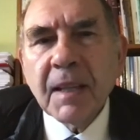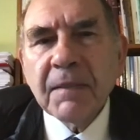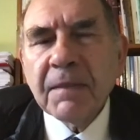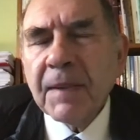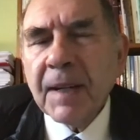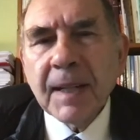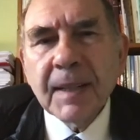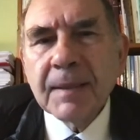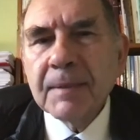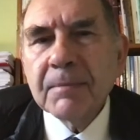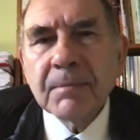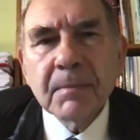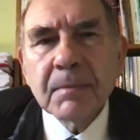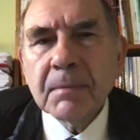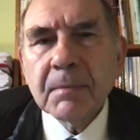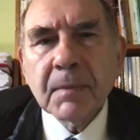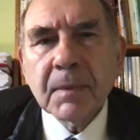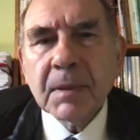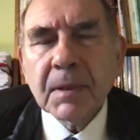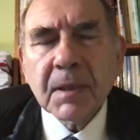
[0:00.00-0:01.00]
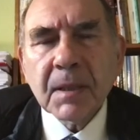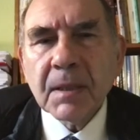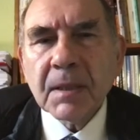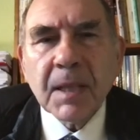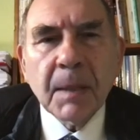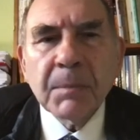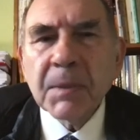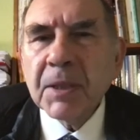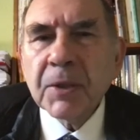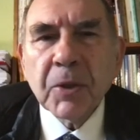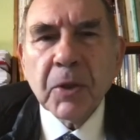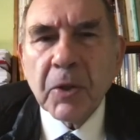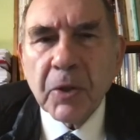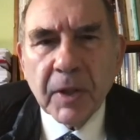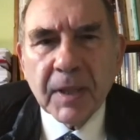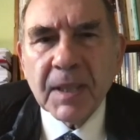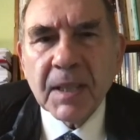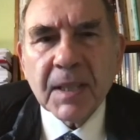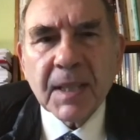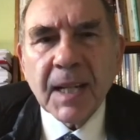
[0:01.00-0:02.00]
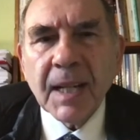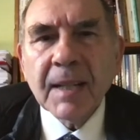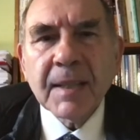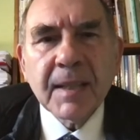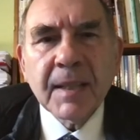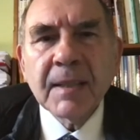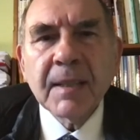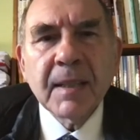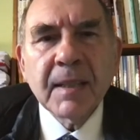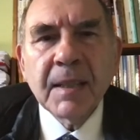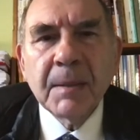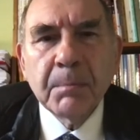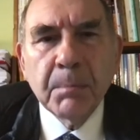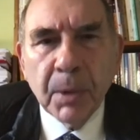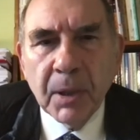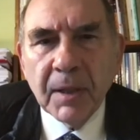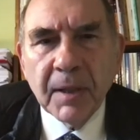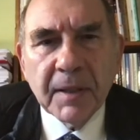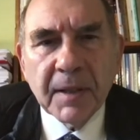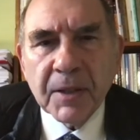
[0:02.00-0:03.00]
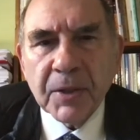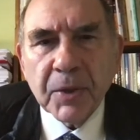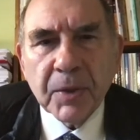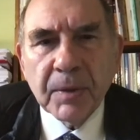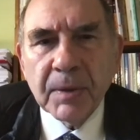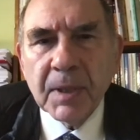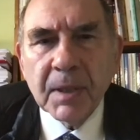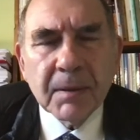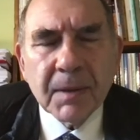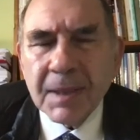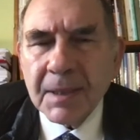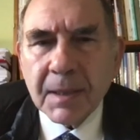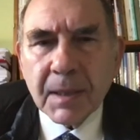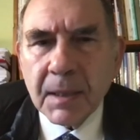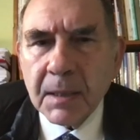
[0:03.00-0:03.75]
find something to criticize and then they bully the student.